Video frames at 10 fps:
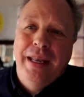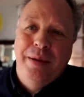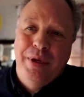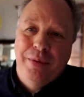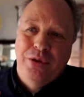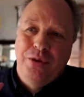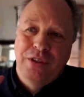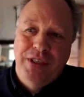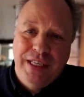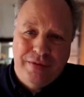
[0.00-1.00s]
and then be able
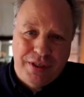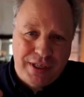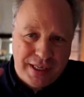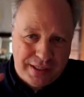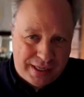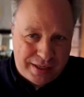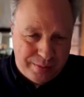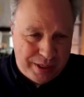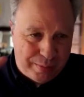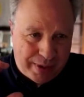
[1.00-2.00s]
to see if the skill
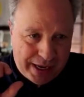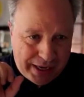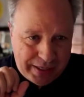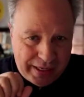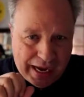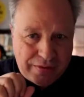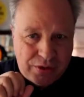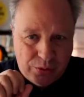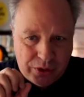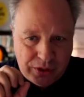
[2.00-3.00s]
set can be applied
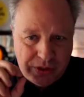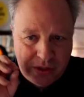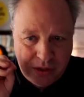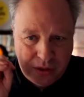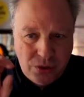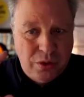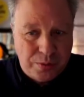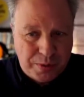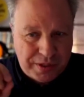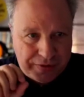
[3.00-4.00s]
afterwards to
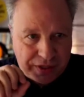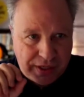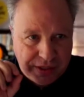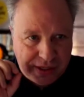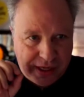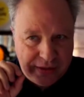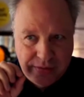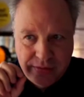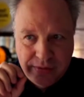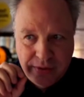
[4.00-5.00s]
the specific skill set.
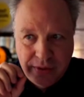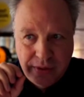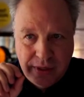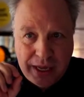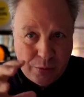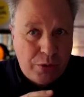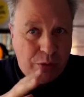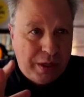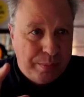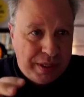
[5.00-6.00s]
And
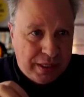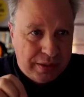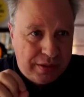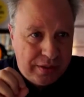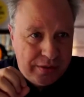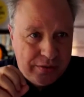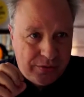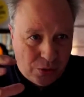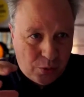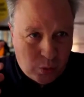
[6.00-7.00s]
what we had built
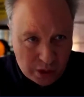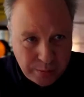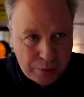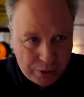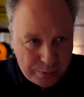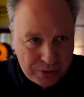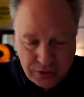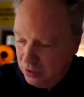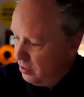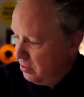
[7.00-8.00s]
for one
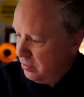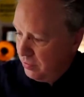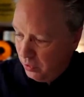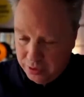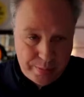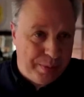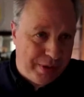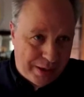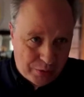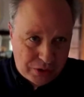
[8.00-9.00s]
purpose for the
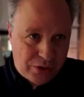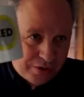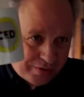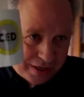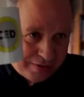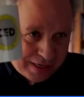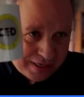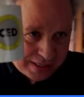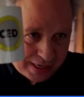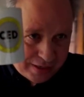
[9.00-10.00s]
people that were certified
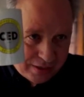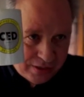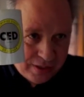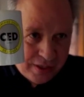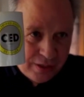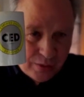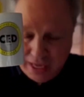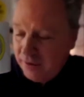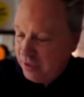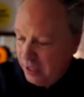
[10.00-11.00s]
event designers,
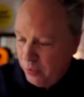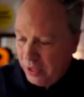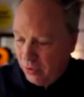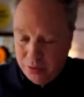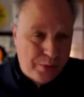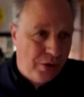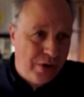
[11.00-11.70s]
well, after they went through the